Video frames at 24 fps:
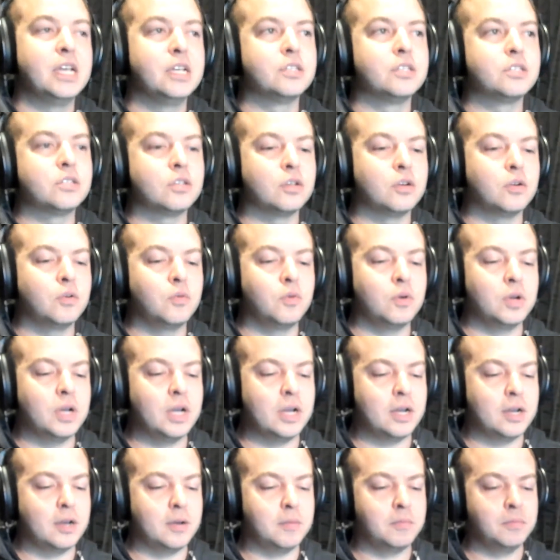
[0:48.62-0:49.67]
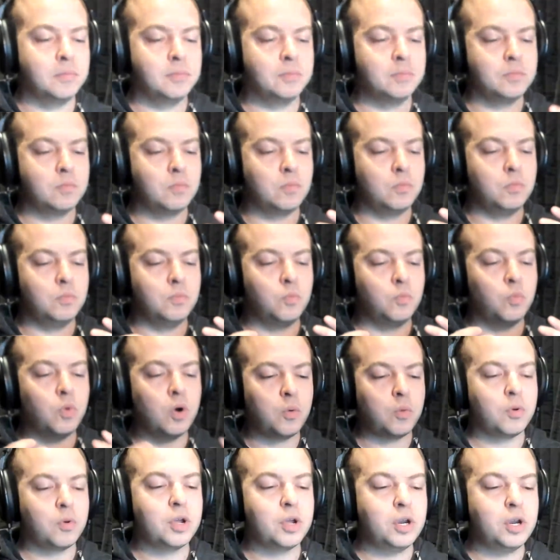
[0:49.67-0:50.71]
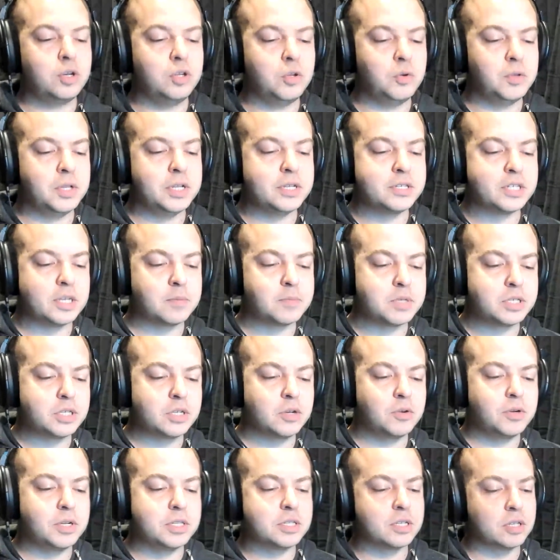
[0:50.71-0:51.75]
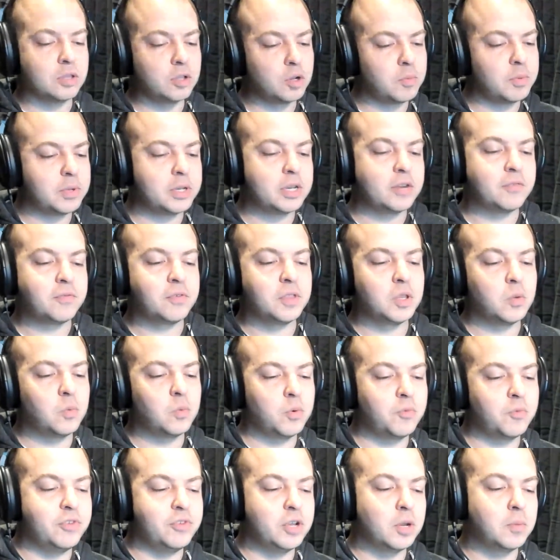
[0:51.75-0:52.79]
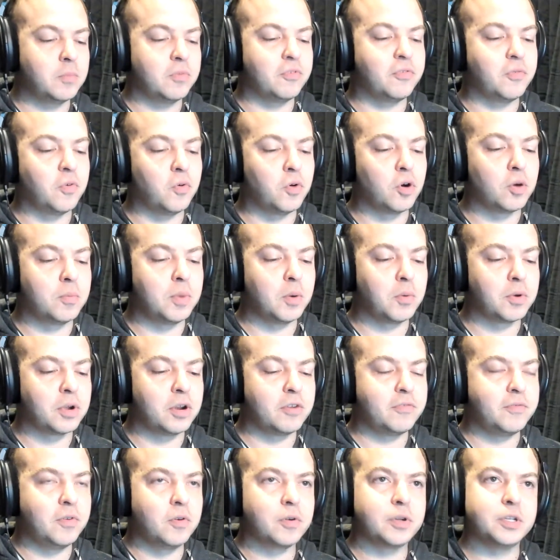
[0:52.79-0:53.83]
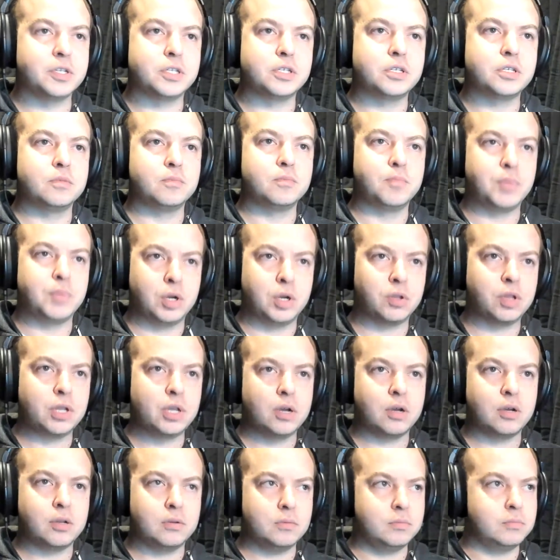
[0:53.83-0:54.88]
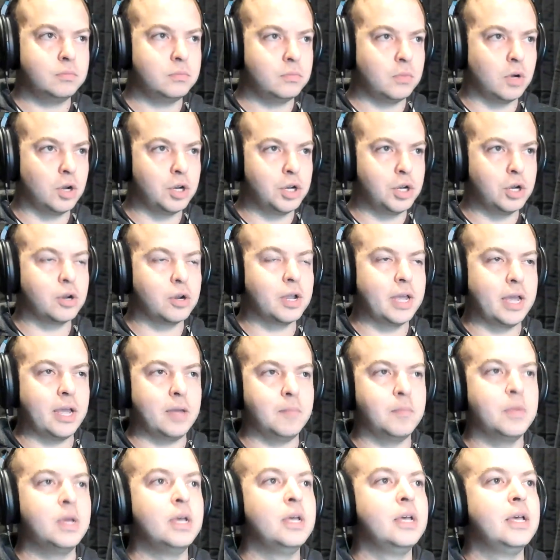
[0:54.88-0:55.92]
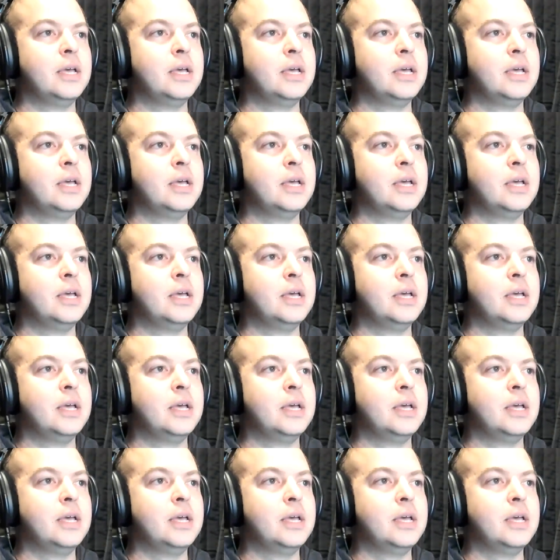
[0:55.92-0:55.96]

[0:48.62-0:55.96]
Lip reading: So what we're going to do in this episode, and it's a little bit different than what we've done before, but we're going to focus purely on your game